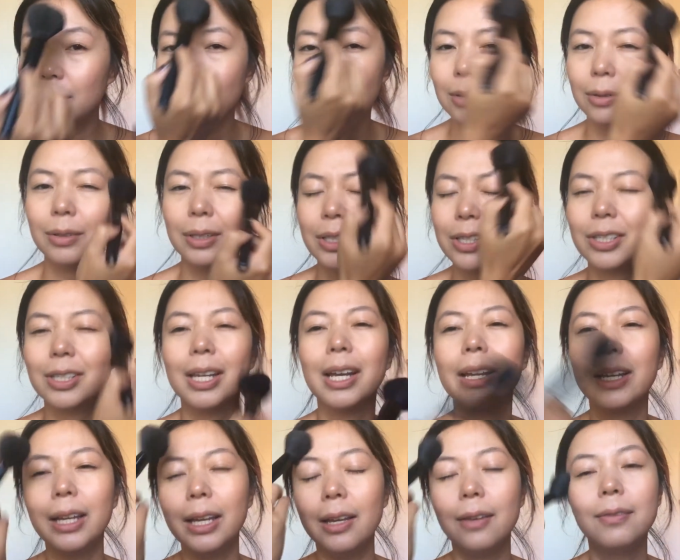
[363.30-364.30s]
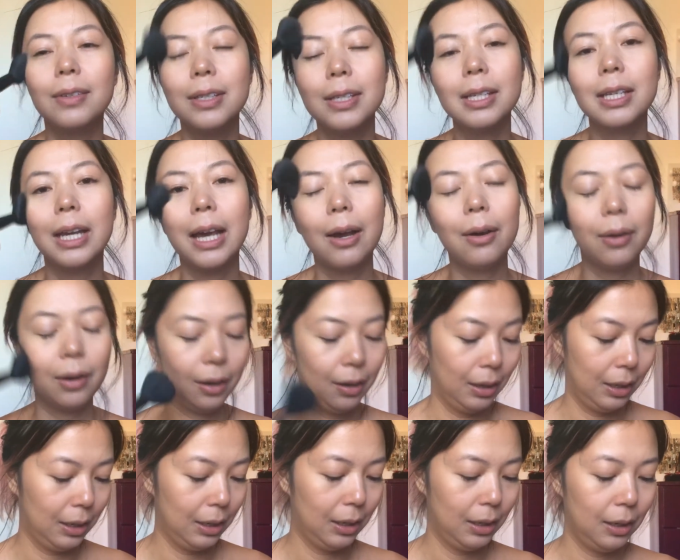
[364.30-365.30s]
so it just kind of evens it out.
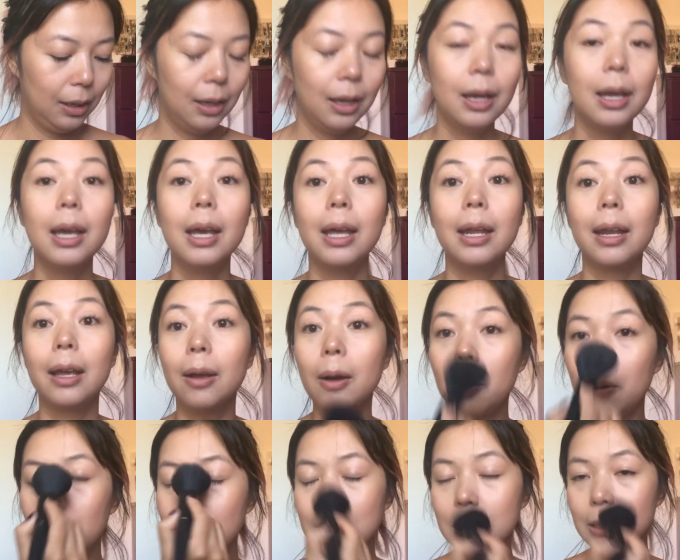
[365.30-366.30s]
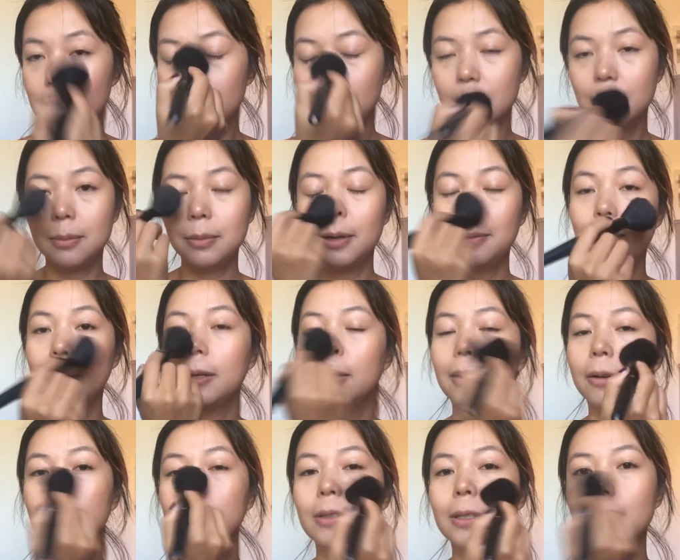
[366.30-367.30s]
And I always do some on my
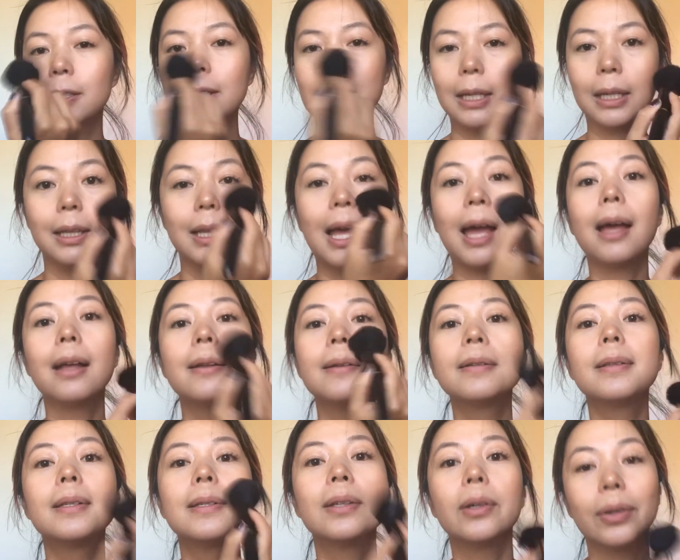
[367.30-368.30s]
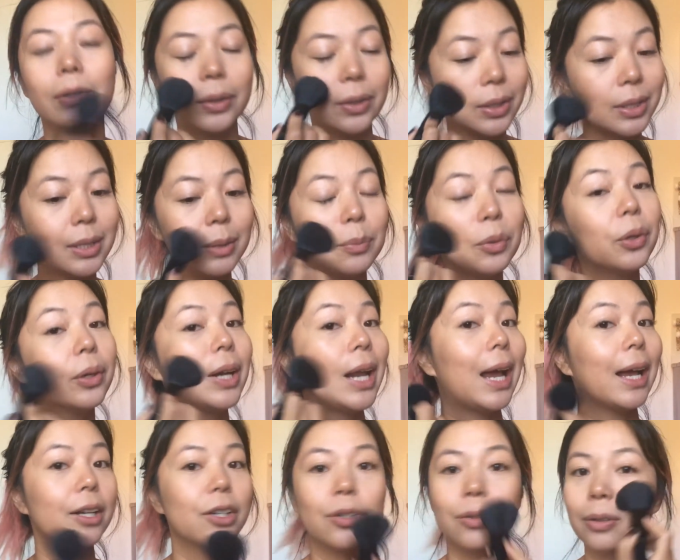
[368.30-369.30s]
nose just like that, so it looks more
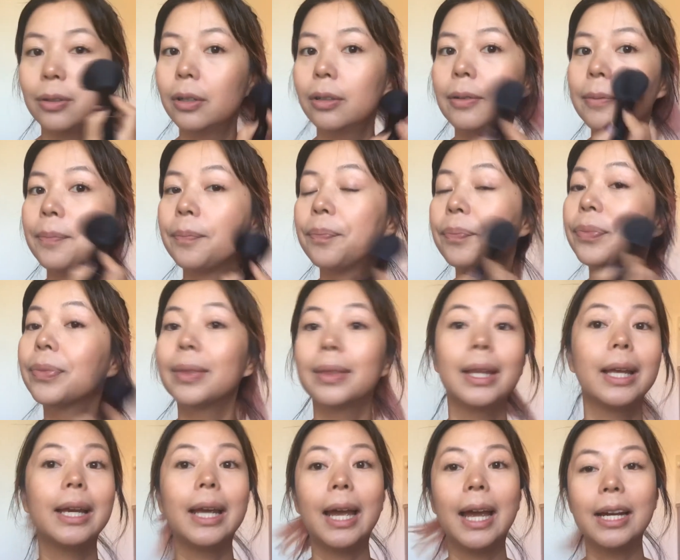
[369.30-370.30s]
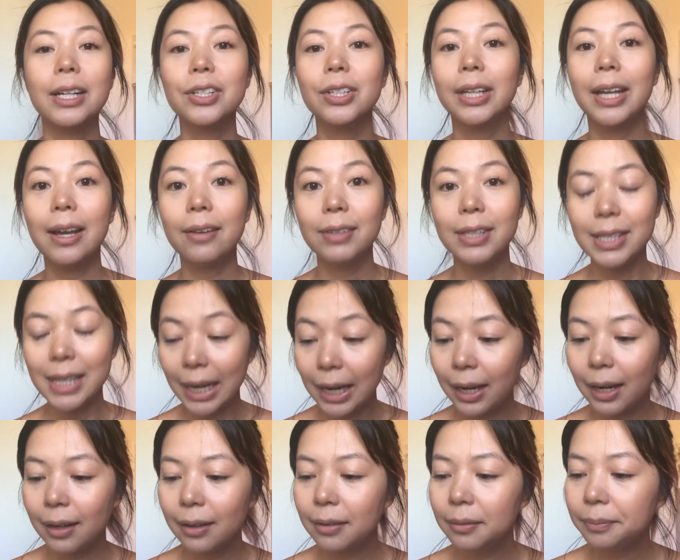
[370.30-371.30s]
natural, like I actually have a
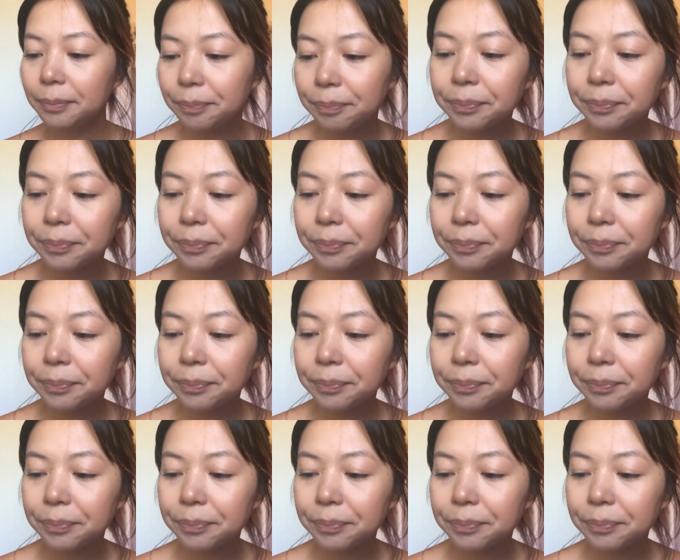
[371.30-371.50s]
tan.